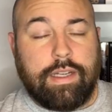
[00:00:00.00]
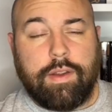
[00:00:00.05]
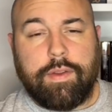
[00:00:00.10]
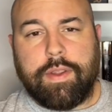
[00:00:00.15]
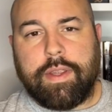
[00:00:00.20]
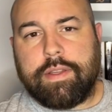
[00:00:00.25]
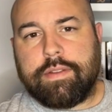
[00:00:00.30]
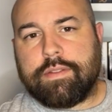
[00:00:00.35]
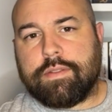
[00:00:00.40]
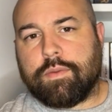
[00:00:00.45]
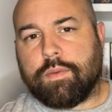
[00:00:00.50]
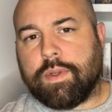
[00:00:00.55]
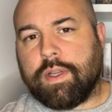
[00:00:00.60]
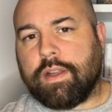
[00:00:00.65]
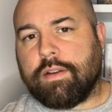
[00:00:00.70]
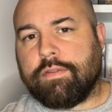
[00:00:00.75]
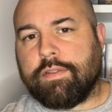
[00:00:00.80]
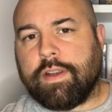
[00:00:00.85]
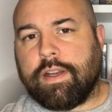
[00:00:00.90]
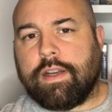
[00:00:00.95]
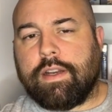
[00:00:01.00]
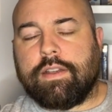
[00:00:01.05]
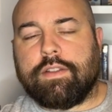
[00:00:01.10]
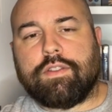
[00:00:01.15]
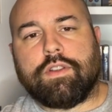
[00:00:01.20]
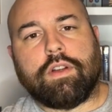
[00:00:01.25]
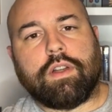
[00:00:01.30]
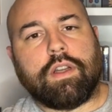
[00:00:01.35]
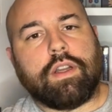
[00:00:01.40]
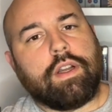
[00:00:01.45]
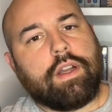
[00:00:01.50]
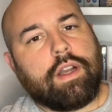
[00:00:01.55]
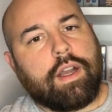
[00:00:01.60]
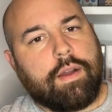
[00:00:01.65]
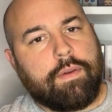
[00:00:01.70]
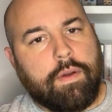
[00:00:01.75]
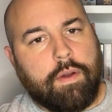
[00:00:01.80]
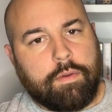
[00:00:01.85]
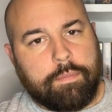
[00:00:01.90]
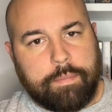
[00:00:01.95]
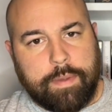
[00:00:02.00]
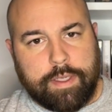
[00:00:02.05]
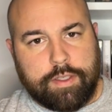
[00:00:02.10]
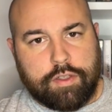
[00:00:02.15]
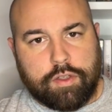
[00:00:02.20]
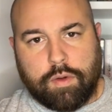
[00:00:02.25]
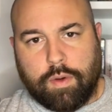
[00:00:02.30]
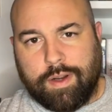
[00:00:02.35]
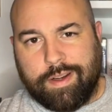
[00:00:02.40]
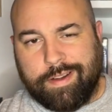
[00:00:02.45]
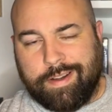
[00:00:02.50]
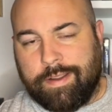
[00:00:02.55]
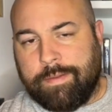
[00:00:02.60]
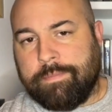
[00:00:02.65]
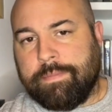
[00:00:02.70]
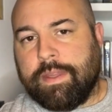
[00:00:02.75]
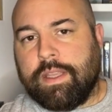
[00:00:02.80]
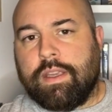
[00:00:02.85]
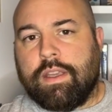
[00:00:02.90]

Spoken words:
Now yes, we can finally talk about picture quality.